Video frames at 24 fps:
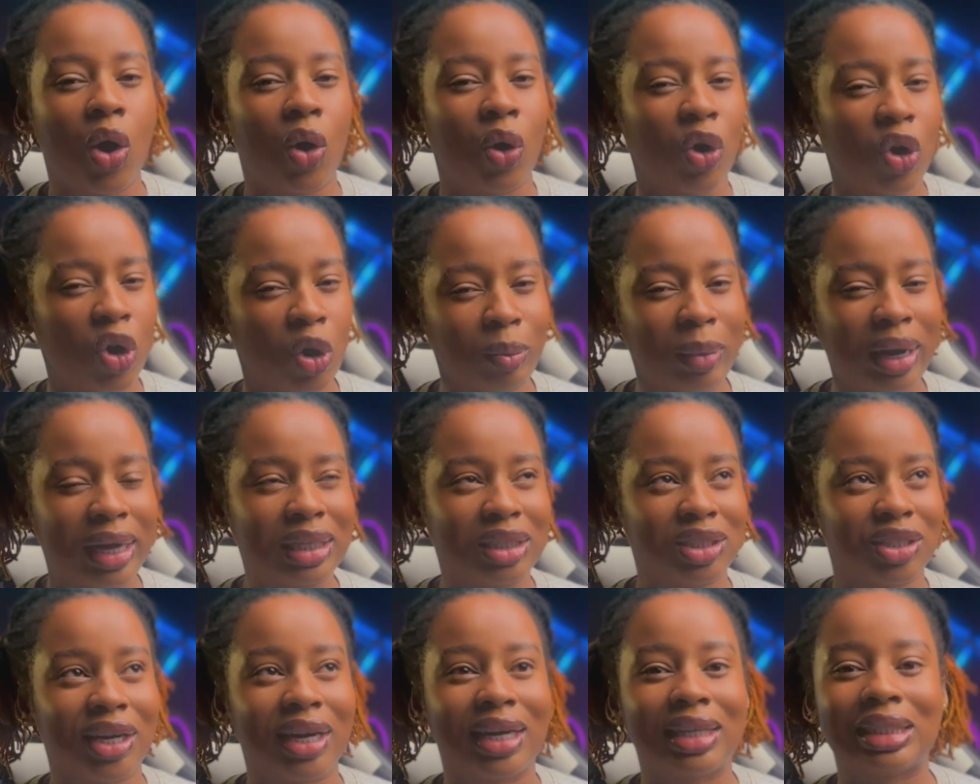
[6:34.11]
All my
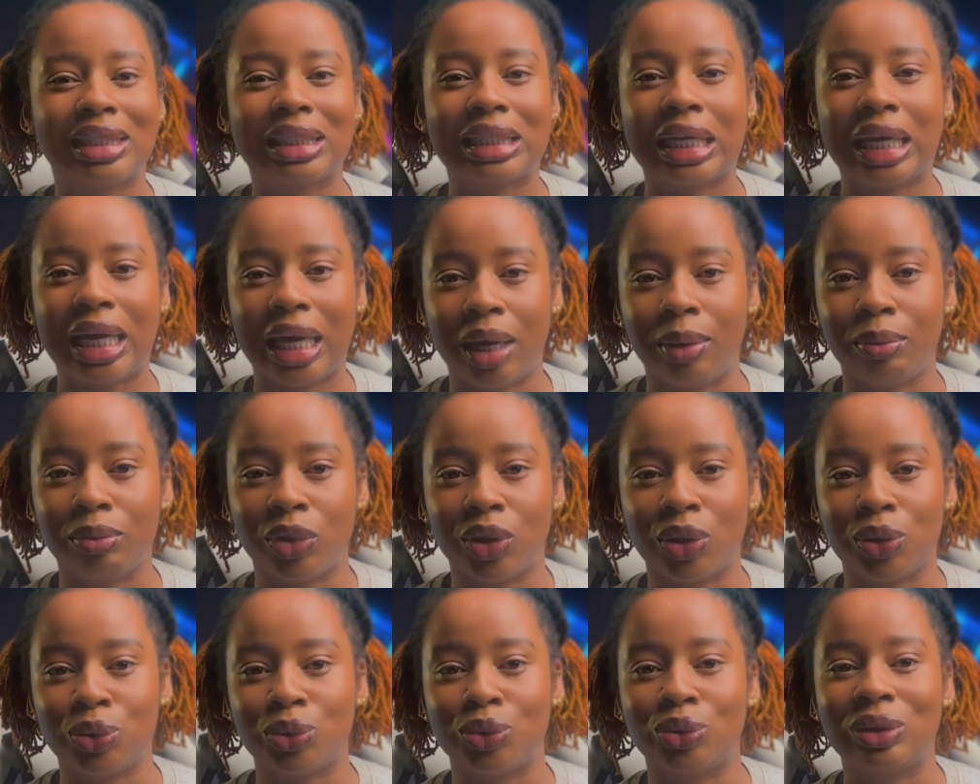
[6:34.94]
chats came
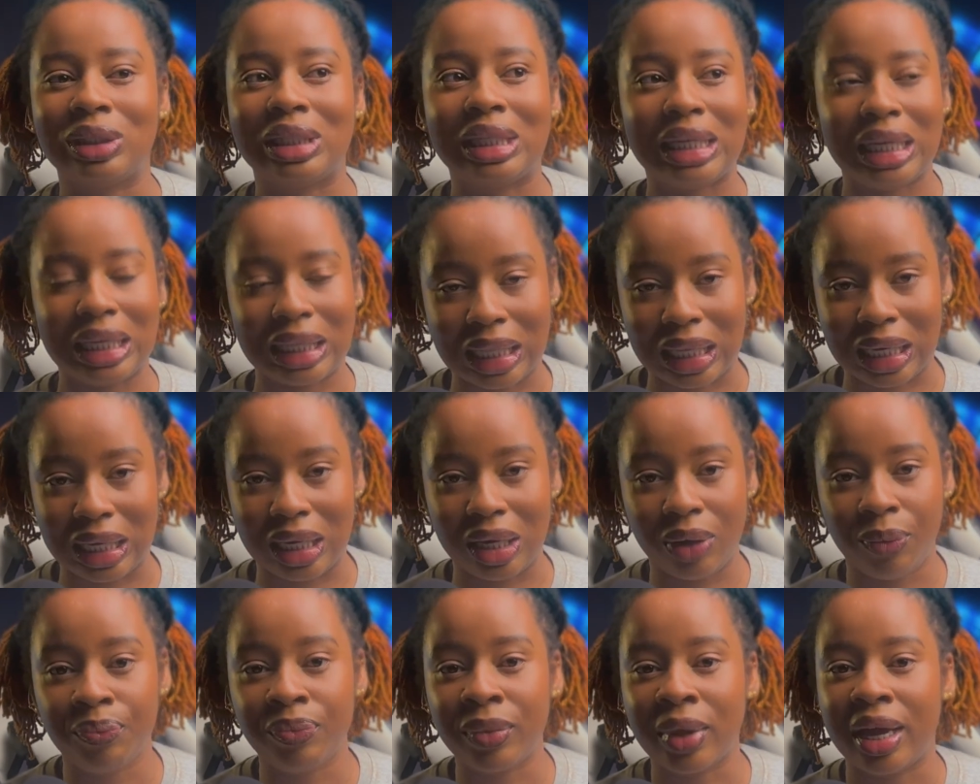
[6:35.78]
through
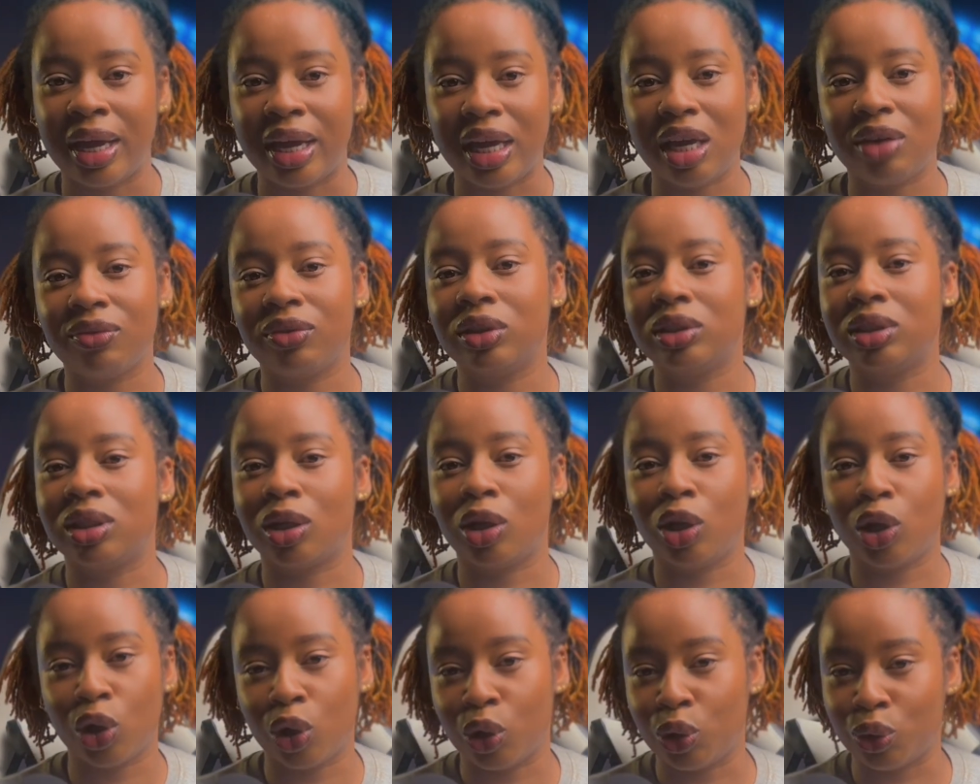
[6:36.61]
neatly, even the
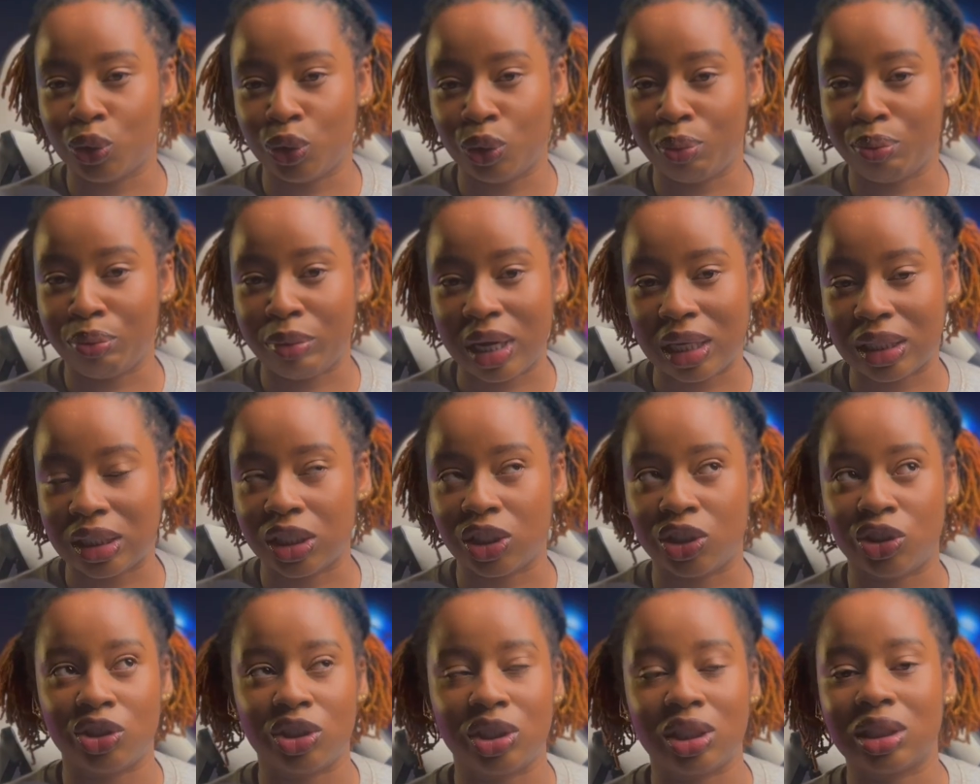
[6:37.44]
long group
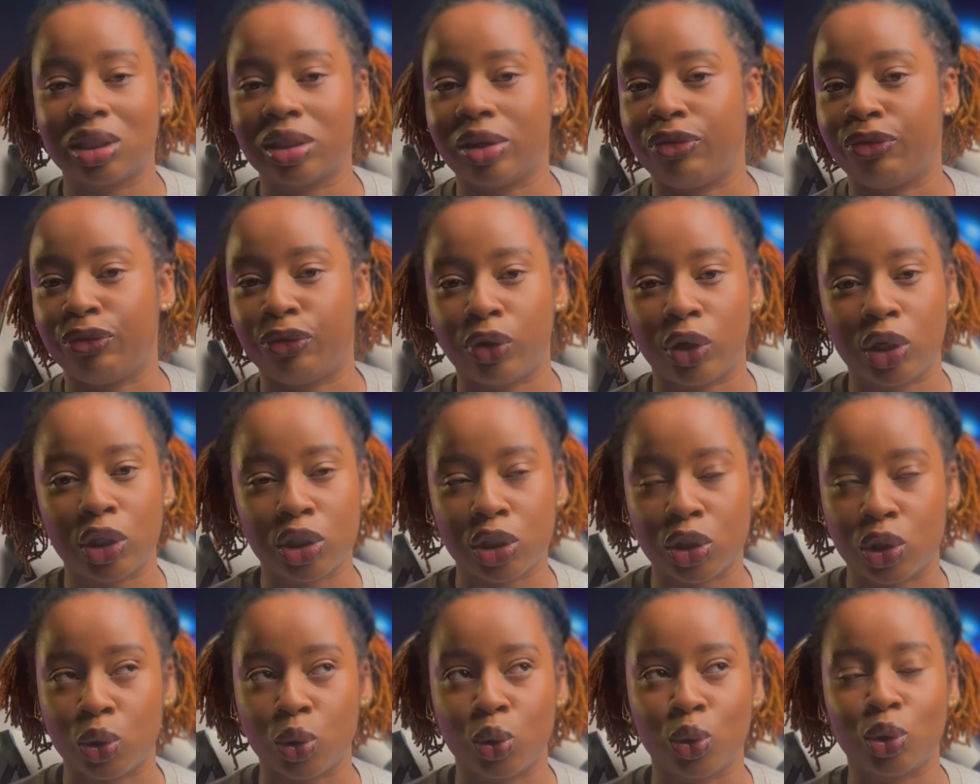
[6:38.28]
messages,
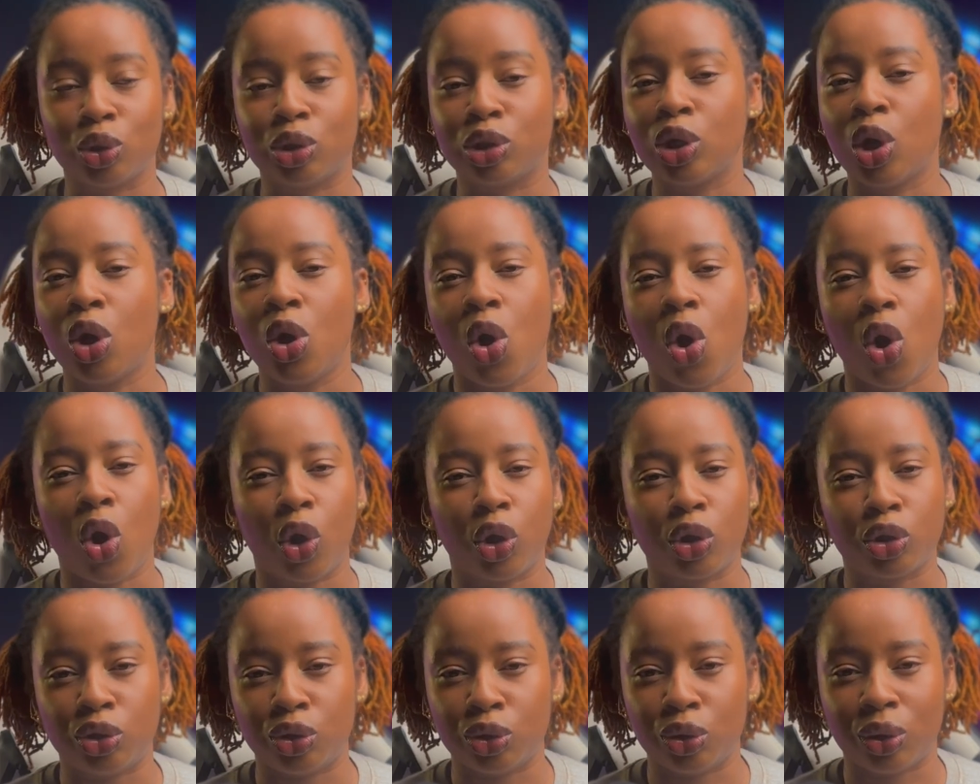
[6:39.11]
voice notes,
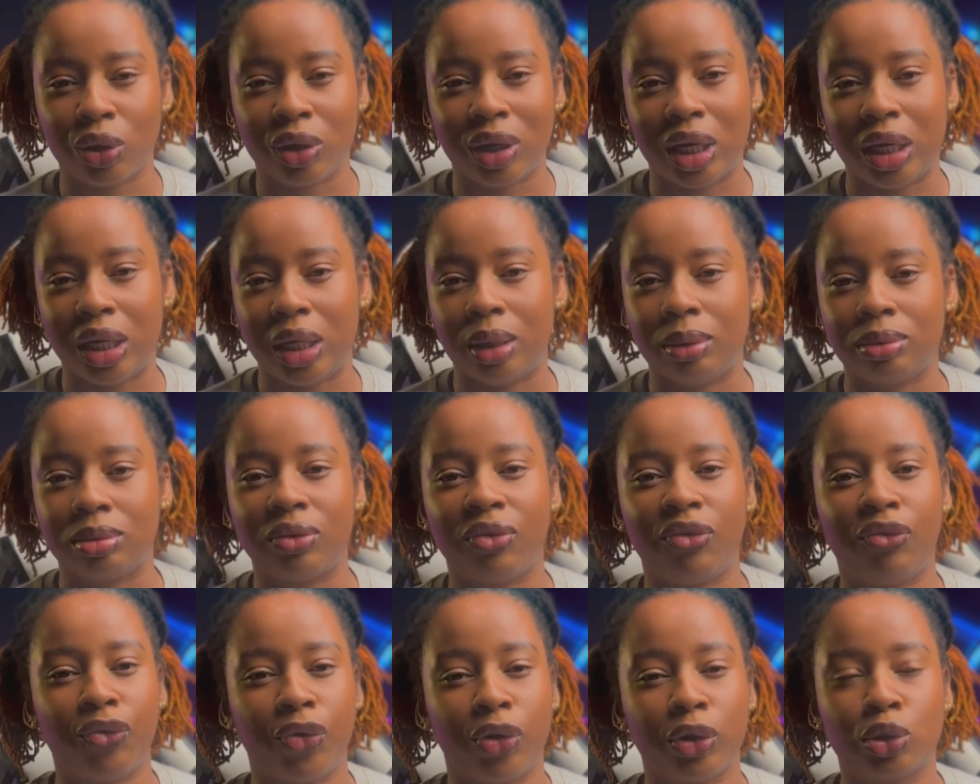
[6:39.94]
audio clips,
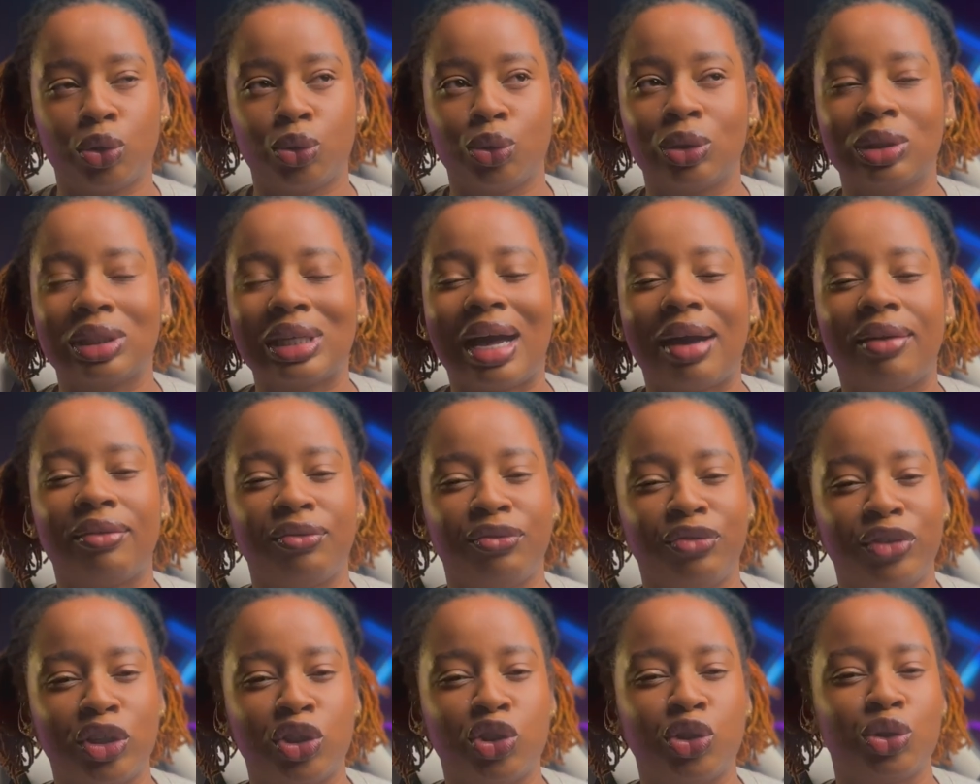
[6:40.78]
photos, and
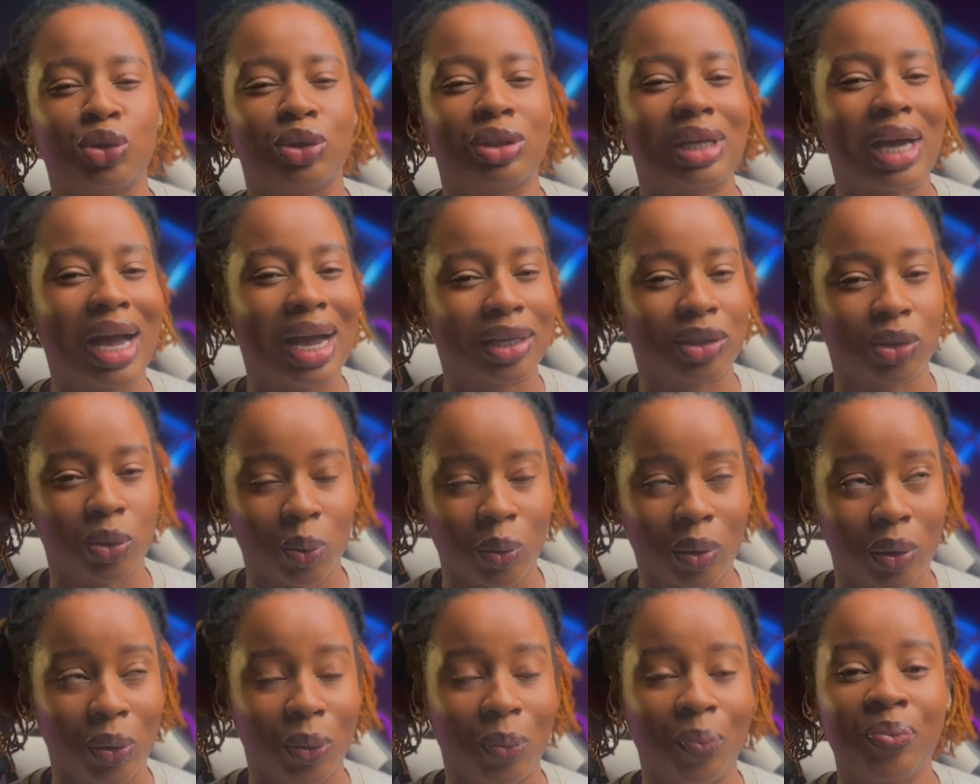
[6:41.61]
videos as
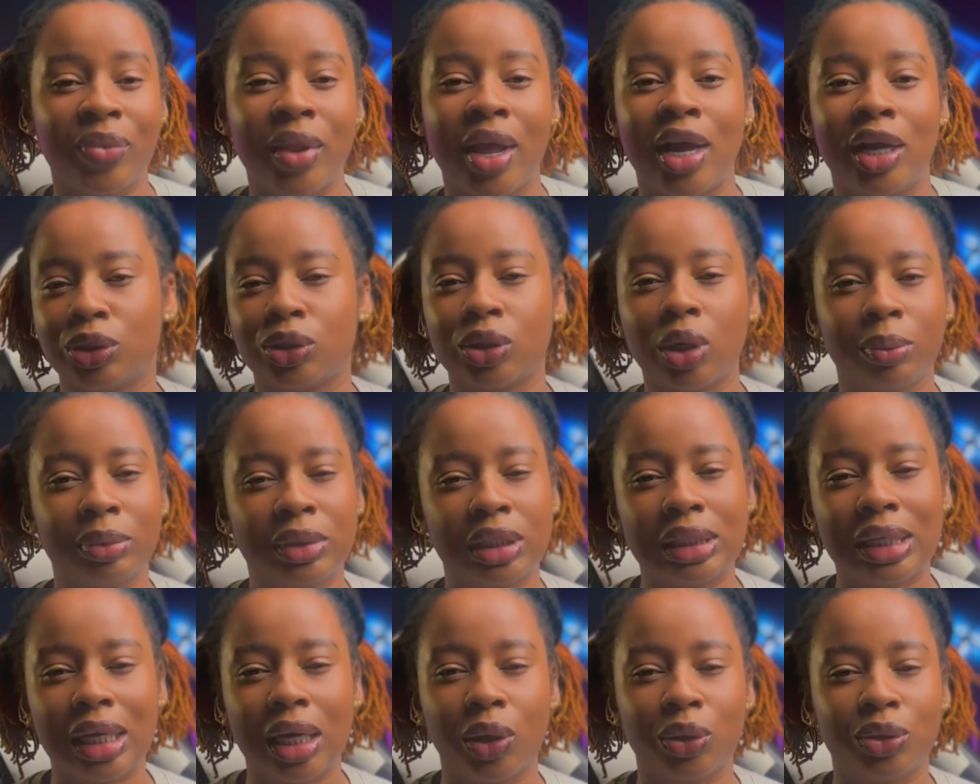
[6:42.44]
well.
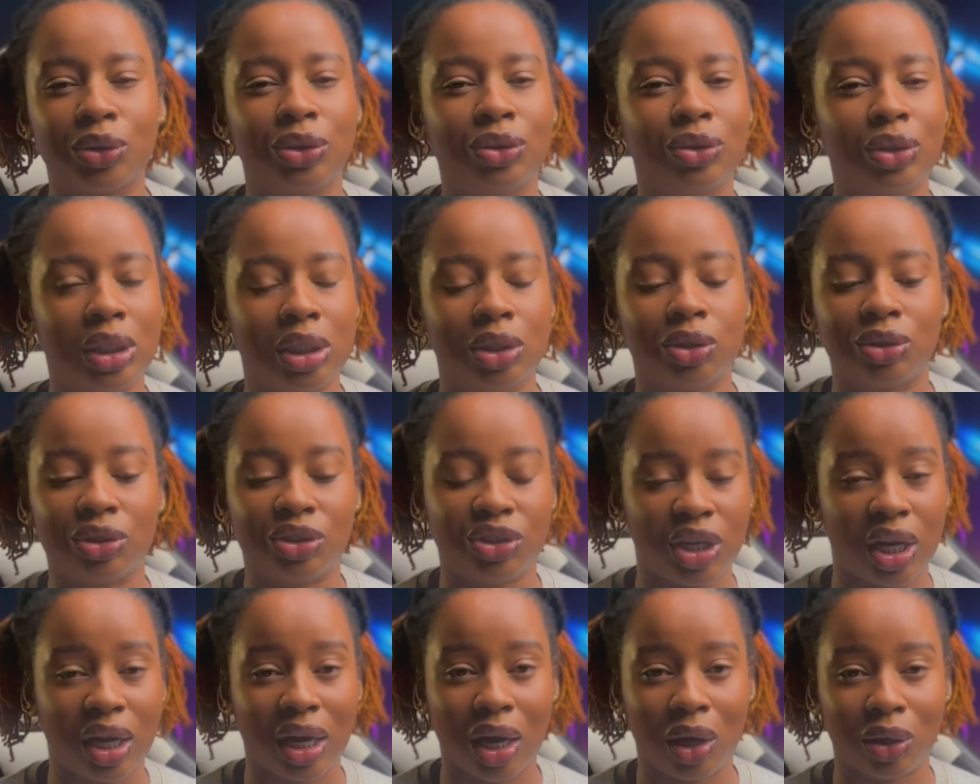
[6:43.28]
Something else you need to
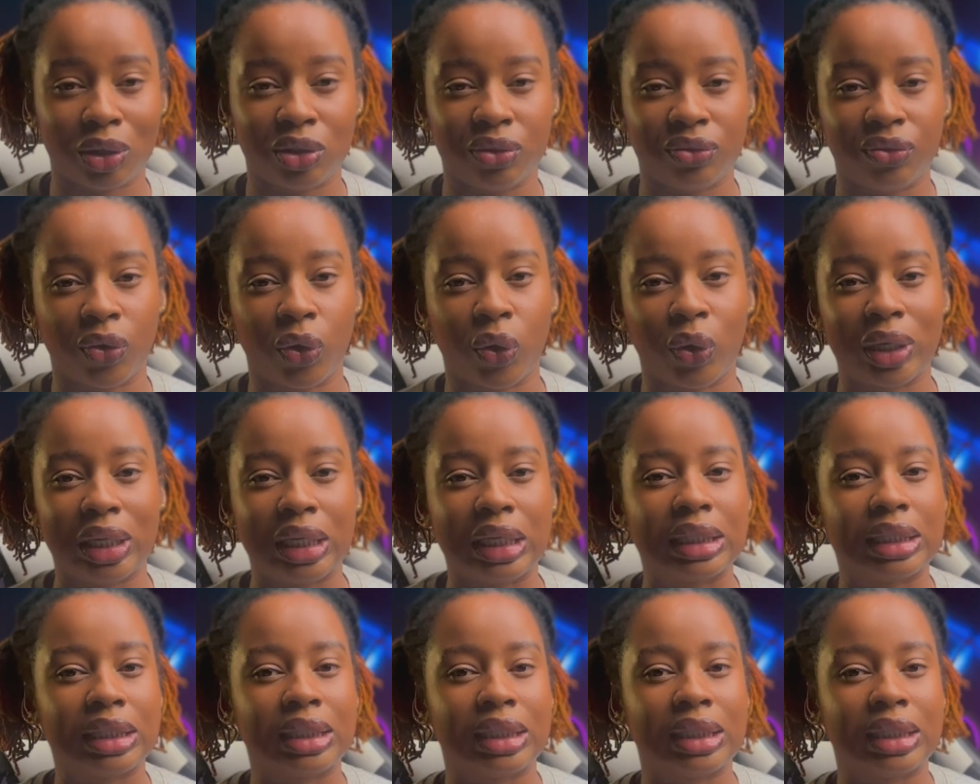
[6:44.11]
check out for is